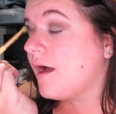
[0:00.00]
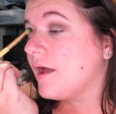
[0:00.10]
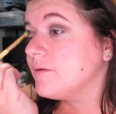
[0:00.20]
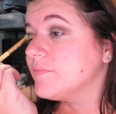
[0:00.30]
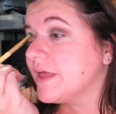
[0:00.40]

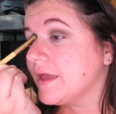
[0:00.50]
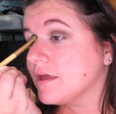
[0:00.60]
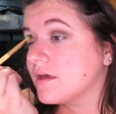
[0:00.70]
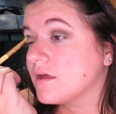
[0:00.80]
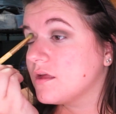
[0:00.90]
I'm
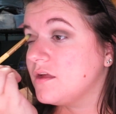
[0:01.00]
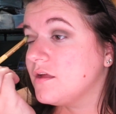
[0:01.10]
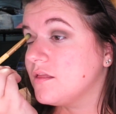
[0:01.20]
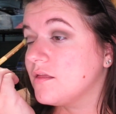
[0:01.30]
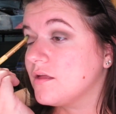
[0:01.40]
like,
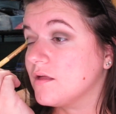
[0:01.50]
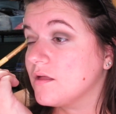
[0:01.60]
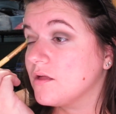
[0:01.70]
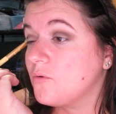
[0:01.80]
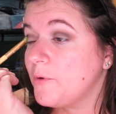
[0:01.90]

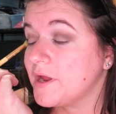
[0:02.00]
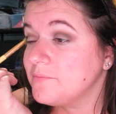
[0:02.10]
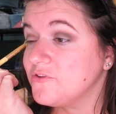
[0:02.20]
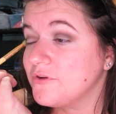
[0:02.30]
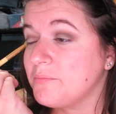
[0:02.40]
when
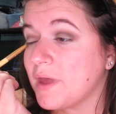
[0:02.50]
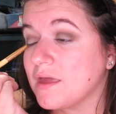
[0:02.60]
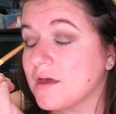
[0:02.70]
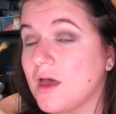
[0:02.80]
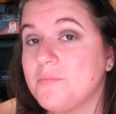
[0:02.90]
I'm doing
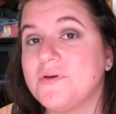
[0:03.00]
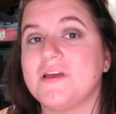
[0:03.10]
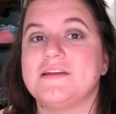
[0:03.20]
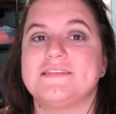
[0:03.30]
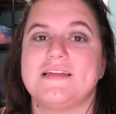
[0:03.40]
makeup,
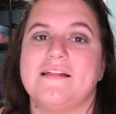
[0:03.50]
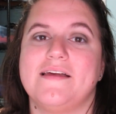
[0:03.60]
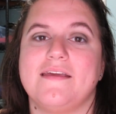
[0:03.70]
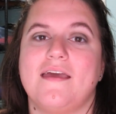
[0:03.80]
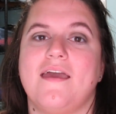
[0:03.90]
it's not
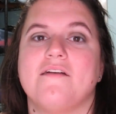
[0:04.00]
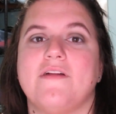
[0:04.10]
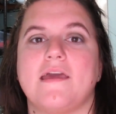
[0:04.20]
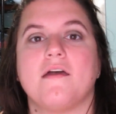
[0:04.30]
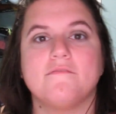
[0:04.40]
like I have
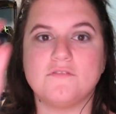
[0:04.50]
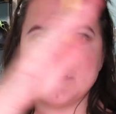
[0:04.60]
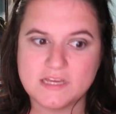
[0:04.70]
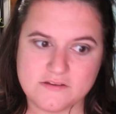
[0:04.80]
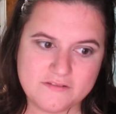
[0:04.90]
like a,
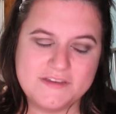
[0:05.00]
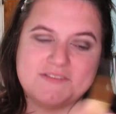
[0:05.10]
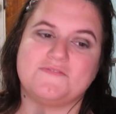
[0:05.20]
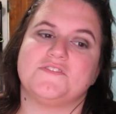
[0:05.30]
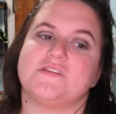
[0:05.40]
first I do
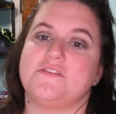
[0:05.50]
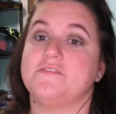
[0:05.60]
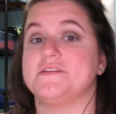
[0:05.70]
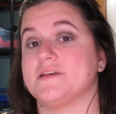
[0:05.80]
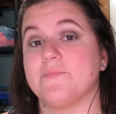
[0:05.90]
this, first I do
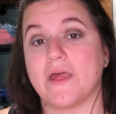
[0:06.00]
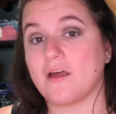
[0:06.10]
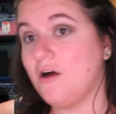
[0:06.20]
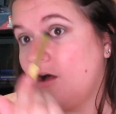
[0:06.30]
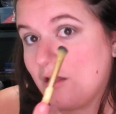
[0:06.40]
this. I'm
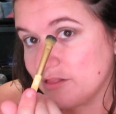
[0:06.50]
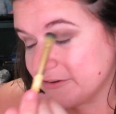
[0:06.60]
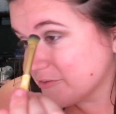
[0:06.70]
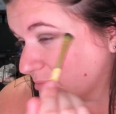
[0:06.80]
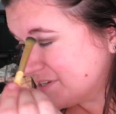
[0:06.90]
like all
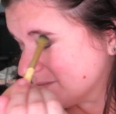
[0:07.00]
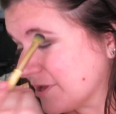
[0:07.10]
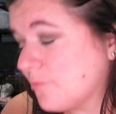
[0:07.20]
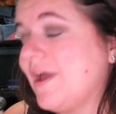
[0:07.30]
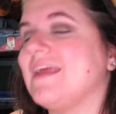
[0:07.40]
over the place. I'm
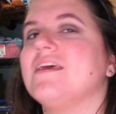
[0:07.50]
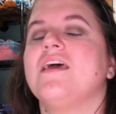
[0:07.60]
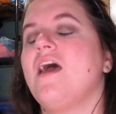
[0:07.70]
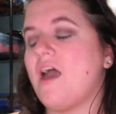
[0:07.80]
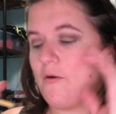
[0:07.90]
like, wait,
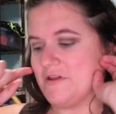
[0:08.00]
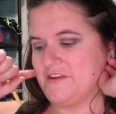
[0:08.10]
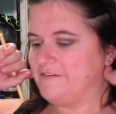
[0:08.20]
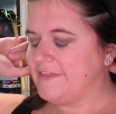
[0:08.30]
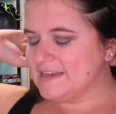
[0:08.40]
I
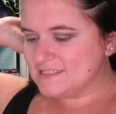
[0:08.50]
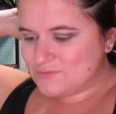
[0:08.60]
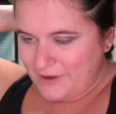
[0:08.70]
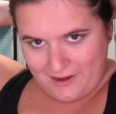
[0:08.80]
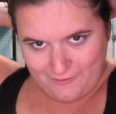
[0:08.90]
want to do
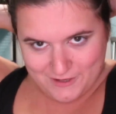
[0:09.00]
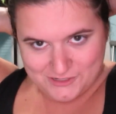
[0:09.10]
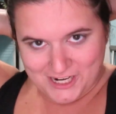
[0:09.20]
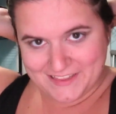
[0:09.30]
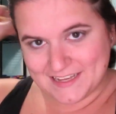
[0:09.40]
this. Wait, I want
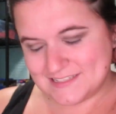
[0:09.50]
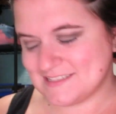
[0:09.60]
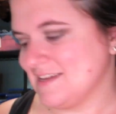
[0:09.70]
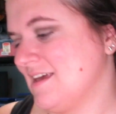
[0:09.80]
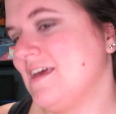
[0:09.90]
to try this.